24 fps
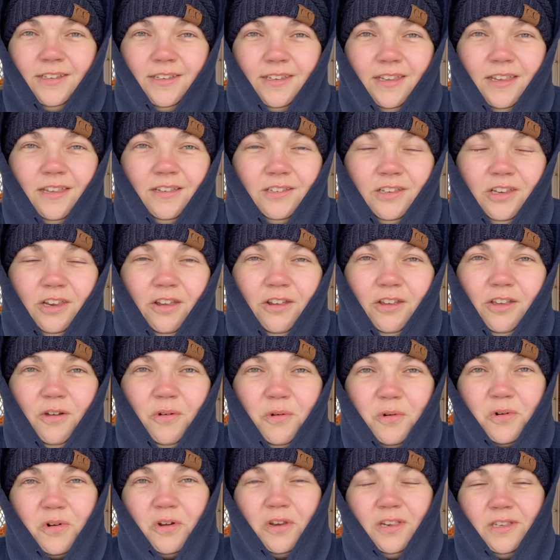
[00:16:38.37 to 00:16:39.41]
you know, go
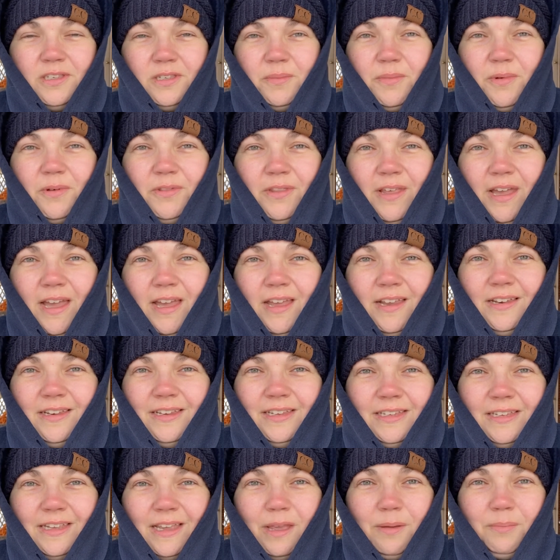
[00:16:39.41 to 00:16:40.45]
order you some online
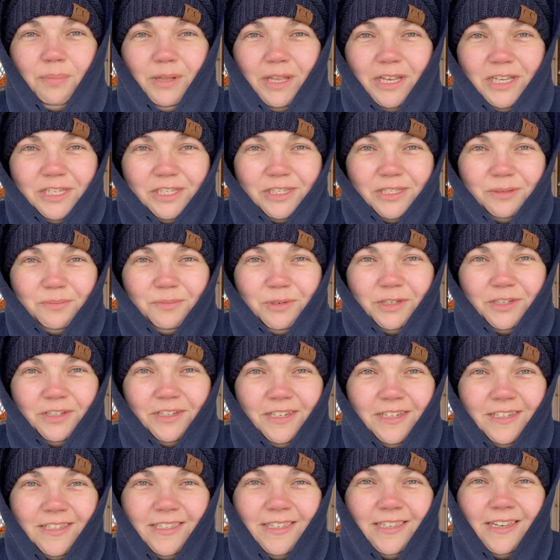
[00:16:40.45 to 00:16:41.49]
and plant you some
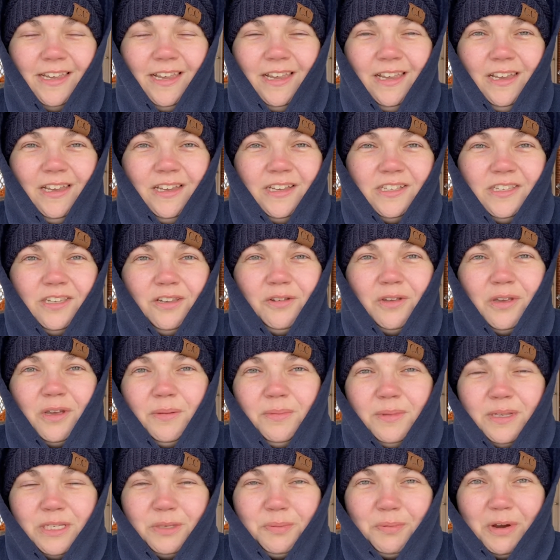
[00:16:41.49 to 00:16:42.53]
goodness, so come
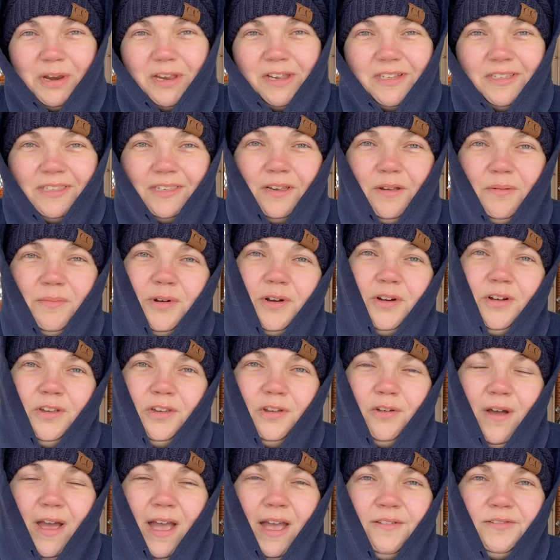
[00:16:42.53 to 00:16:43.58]
this spring and summer, you'll
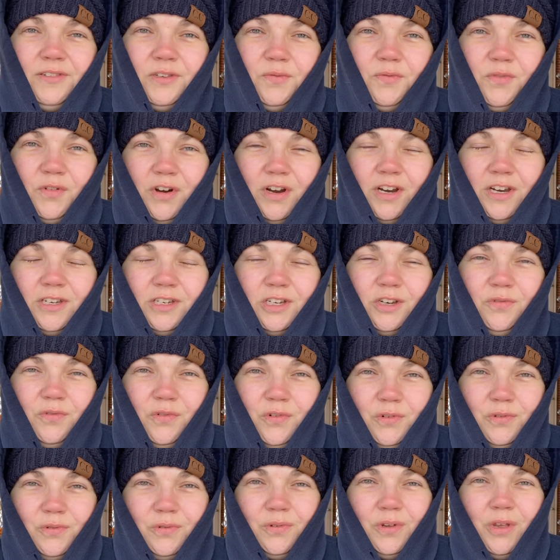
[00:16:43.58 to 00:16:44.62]
have some fresh
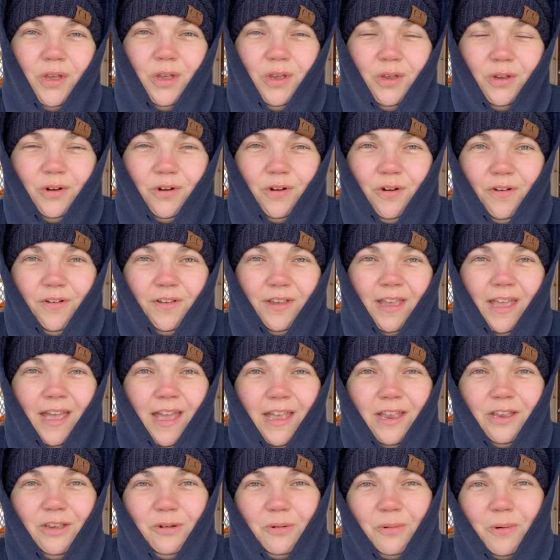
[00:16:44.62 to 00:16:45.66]
fruit growing
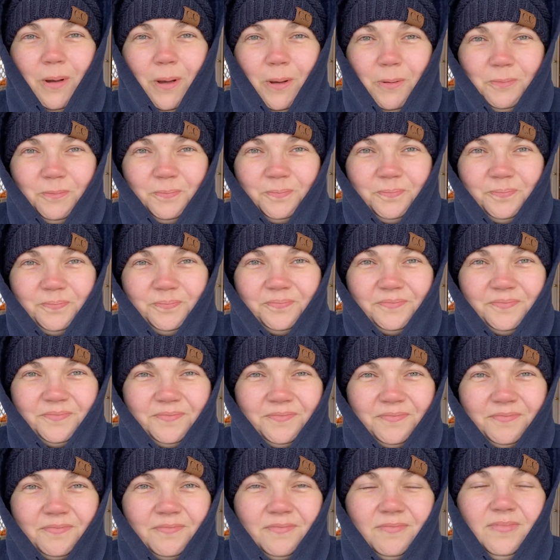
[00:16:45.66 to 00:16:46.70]
at your home.
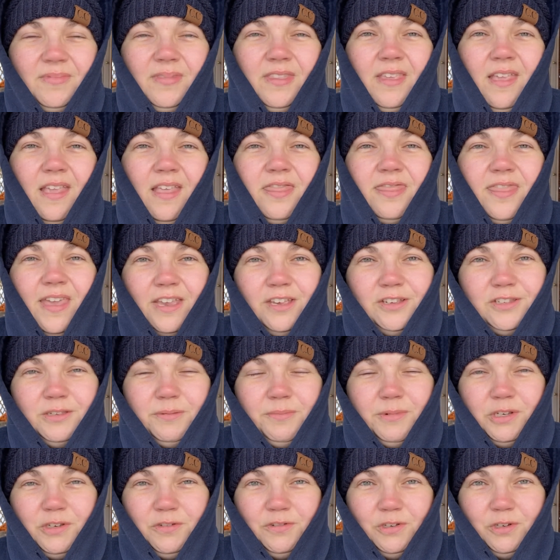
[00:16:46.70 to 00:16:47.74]
Thank you so
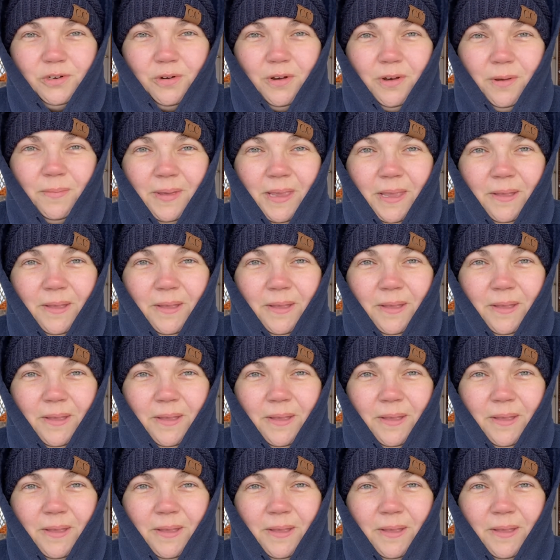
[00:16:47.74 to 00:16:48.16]
much for joining me.